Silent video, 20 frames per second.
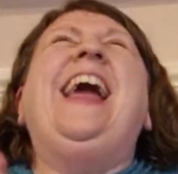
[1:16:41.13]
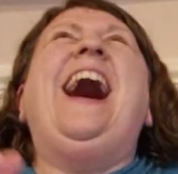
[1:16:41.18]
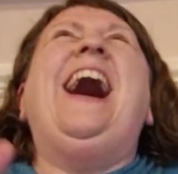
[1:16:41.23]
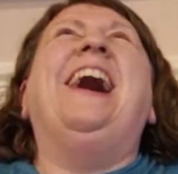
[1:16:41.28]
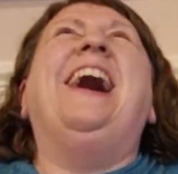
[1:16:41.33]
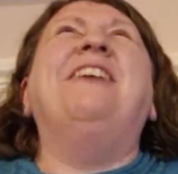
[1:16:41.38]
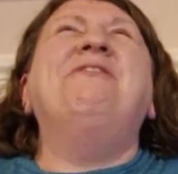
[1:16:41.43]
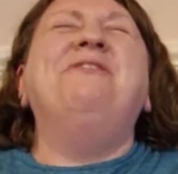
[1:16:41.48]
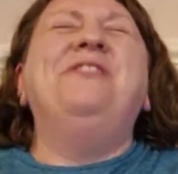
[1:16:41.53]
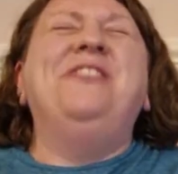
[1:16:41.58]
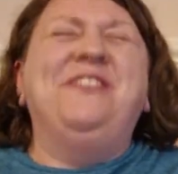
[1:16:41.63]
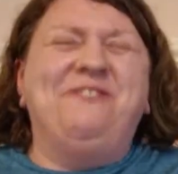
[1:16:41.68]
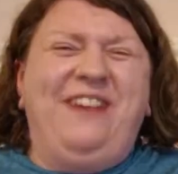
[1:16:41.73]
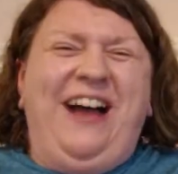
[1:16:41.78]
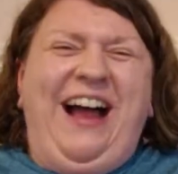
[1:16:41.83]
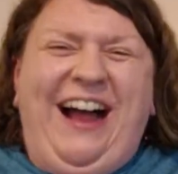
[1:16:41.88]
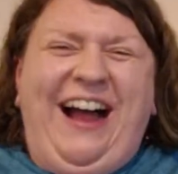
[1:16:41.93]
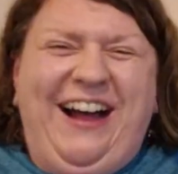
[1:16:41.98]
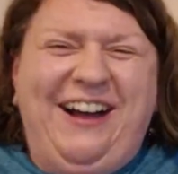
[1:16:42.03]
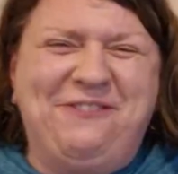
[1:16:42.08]
am the
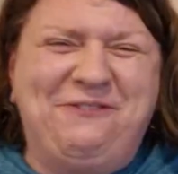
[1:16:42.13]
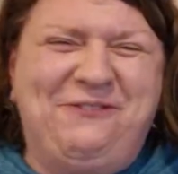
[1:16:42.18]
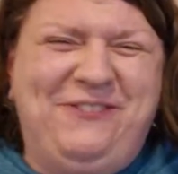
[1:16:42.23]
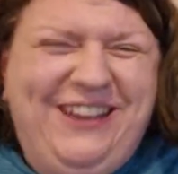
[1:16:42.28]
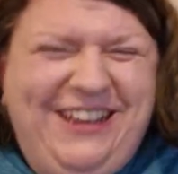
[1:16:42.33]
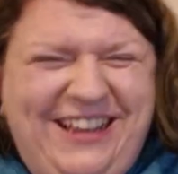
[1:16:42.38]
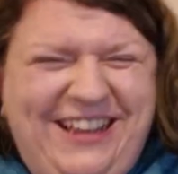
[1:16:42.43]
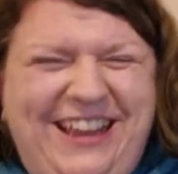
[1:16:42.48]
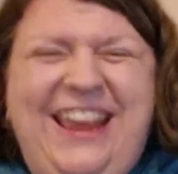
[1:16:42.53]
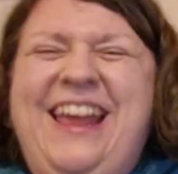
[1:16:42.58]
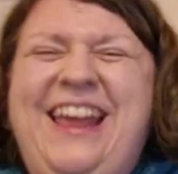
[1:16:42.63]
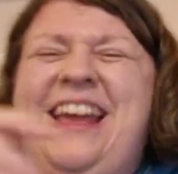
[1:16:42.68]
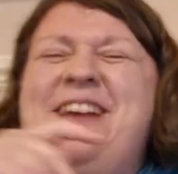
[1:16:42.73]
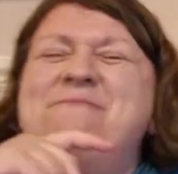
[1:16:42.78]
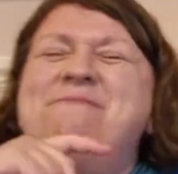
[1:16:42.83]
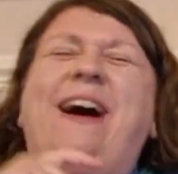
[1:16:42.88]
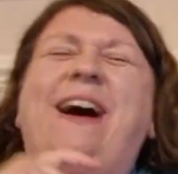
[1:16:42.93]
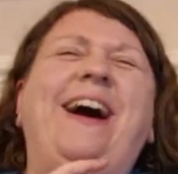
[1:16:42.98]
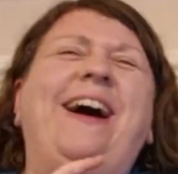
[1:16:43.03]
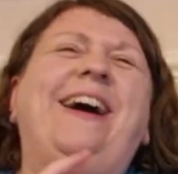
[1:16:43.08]
map.
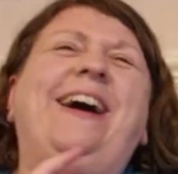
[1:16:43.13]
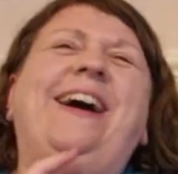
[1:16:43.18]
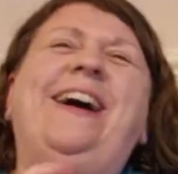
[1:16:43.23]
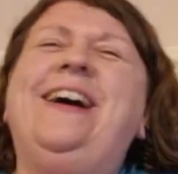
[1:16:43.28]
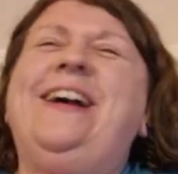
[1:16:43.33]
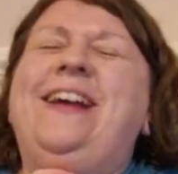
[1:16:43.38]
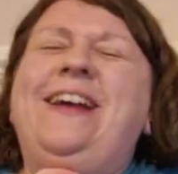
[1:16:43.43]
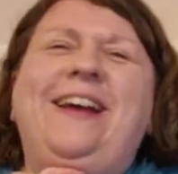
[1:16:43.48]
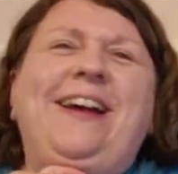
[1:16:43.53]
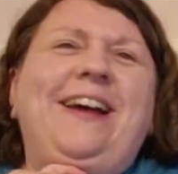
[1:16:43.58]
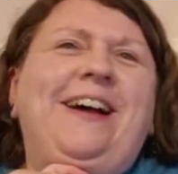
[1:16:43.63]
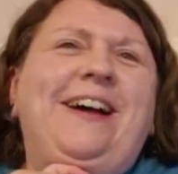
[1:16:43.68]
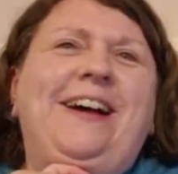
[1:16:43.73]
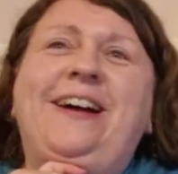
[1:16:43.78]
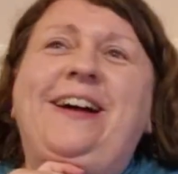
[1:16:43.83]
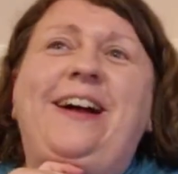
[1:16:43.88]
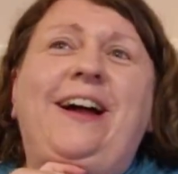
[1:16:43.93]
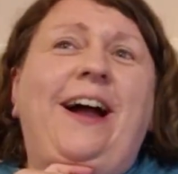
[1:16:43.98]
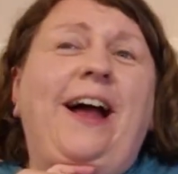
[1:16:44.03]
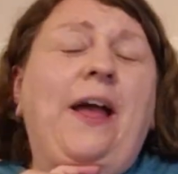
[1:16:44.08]
But
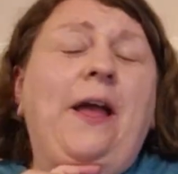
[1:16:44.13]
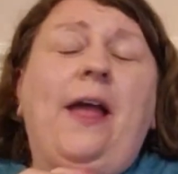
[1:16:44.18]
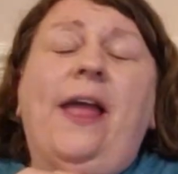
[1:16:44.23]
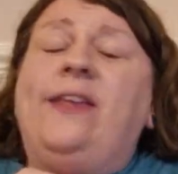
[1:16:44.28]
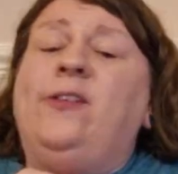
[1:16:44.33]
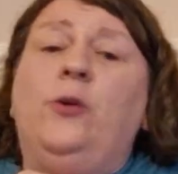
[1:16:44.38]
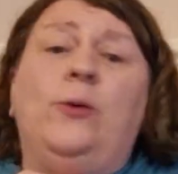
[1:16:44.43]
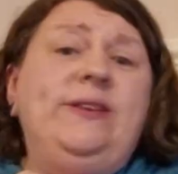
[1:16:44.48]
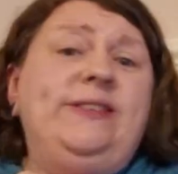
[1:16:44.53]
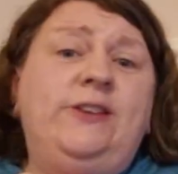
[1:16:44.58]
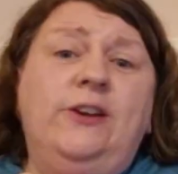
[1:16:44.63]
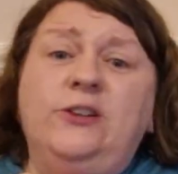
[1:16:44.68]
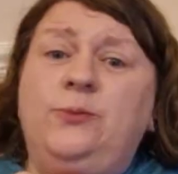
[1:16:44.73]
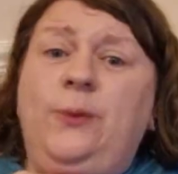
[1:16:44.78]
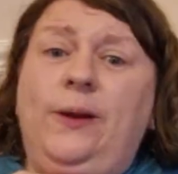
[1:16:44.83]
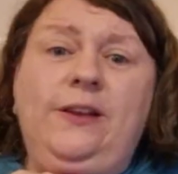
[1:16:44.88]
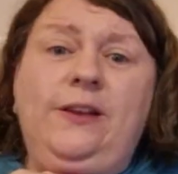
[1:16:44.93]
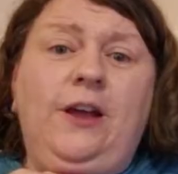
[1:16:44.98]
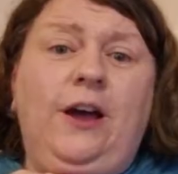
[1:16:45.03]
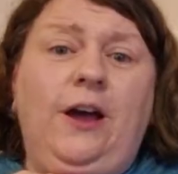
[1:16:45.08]
it's always nice
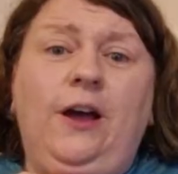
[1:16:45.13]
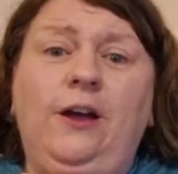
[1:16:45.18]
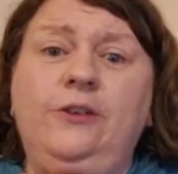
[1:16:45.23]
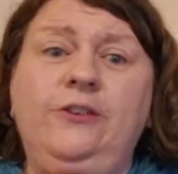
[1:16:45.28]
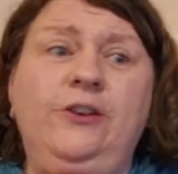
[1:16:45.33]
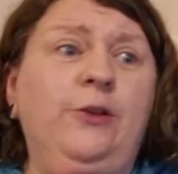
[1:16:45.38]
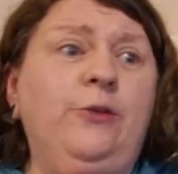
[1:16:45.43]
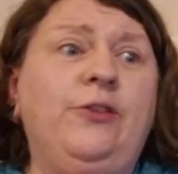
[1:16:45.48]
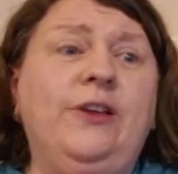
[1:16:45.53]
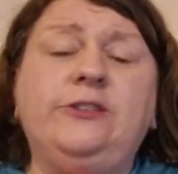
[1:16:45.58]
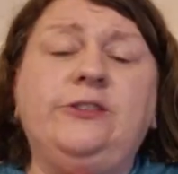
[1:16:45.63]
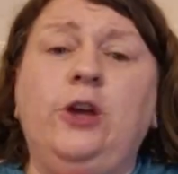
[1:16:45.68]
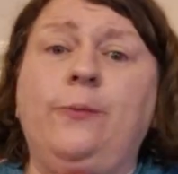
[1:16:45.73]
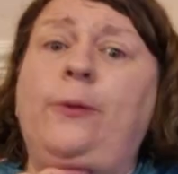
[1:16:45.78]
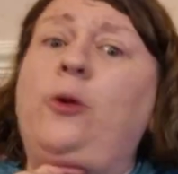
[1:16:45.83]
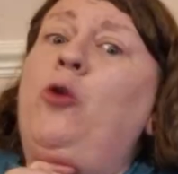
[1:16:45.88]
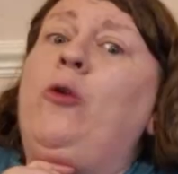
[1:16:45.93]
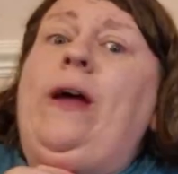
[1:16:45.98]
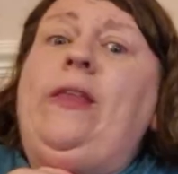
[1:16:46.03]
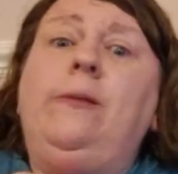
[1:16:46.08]
when new things
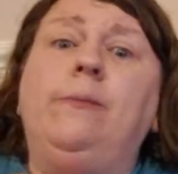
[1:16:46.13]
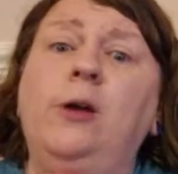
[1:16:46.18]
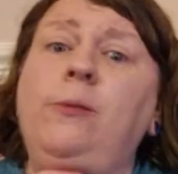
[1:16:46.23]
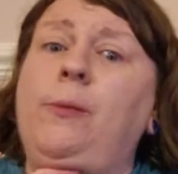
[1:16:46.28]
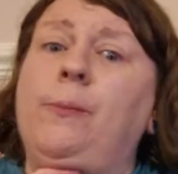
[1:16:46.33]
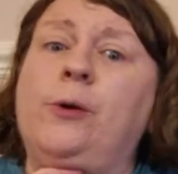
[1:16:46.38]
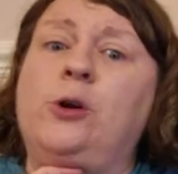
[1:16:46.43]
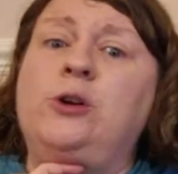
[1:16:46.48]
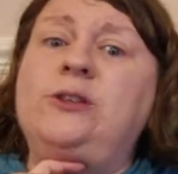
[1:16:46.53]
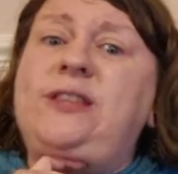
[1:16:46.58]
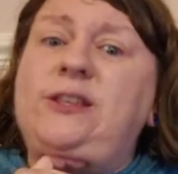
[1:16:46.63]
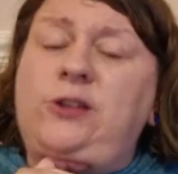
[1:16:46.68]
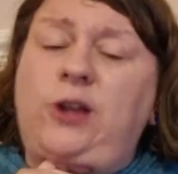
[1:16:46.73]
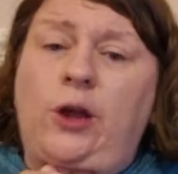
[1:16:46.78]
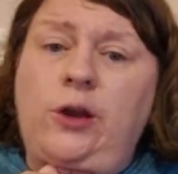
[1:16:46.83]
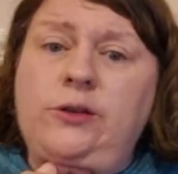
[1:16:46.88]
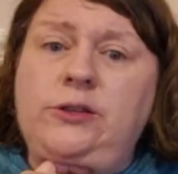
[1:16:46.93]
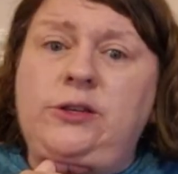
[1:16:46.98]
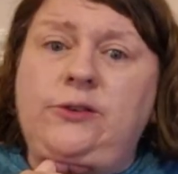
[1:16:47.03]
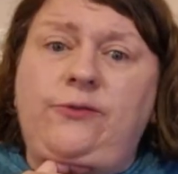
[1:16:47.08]
open. Or at the moment, because there's
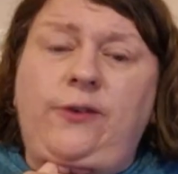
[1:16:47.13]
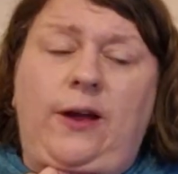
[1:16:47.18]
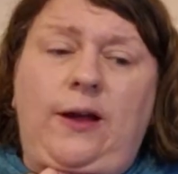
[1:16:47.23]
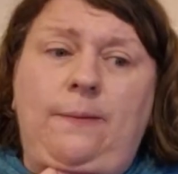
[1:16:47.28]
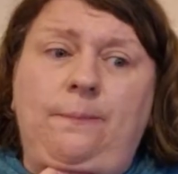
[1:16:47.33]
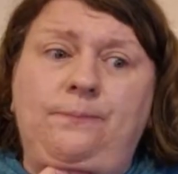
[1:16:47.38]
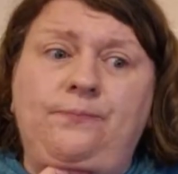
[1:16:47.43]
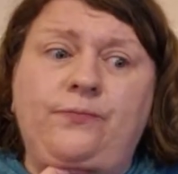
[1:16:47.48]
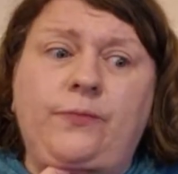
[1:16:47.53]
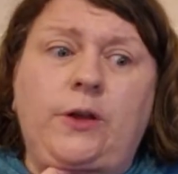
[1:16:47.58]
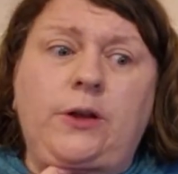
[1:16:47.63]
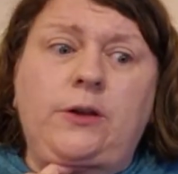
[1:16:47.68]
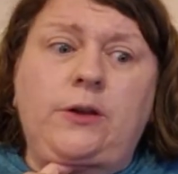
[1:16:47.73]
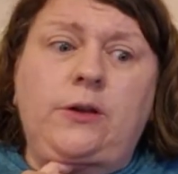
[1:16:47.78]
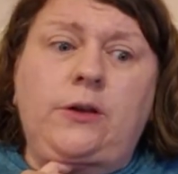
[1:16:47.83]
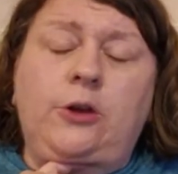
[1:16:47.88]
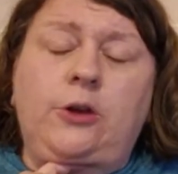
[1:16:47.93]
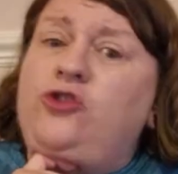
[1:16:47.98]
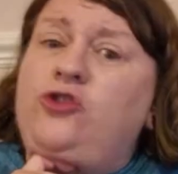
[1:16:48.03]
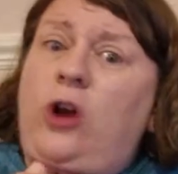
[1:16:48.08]
loads of
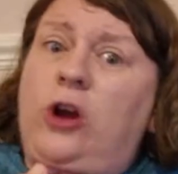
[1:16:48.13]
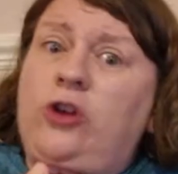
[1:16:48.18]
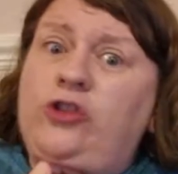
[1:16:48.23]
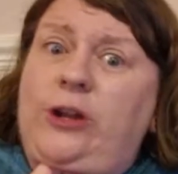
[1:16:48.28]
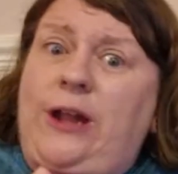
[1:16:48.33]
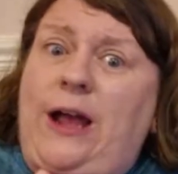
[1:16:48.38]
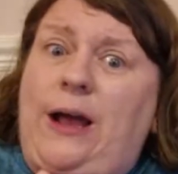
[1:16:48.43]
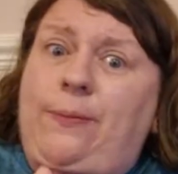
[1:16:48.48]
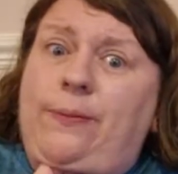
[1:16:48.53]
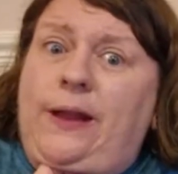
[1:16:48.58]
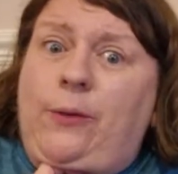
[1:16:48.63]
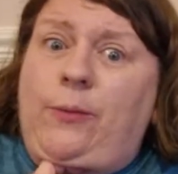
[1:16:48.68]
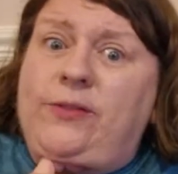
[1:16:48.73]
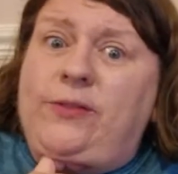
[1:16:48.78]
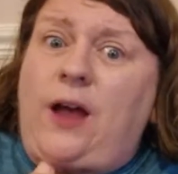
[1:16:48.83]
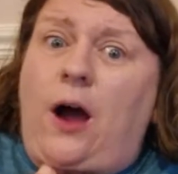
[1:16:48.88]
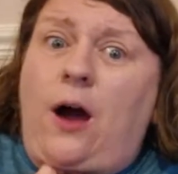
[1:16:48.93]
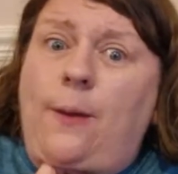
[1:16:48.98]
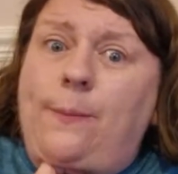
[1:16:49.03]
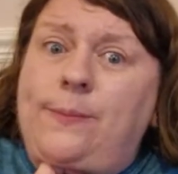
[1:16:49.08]
construction happening with
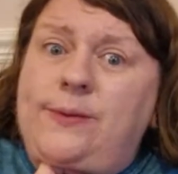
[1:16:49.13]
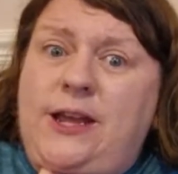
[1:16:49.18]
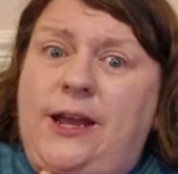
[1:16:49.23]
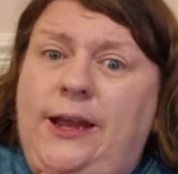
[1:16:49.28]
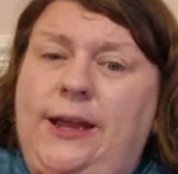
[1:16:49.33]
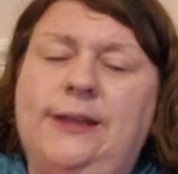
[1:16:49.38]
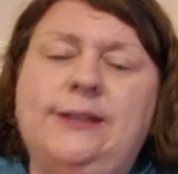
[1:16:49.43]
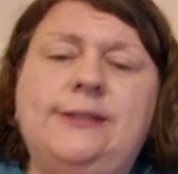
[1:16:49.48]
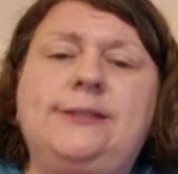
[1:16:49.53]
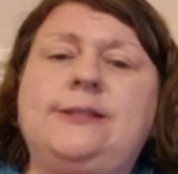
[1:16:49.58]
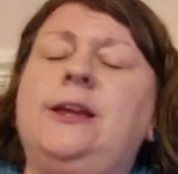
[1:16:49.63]
updates,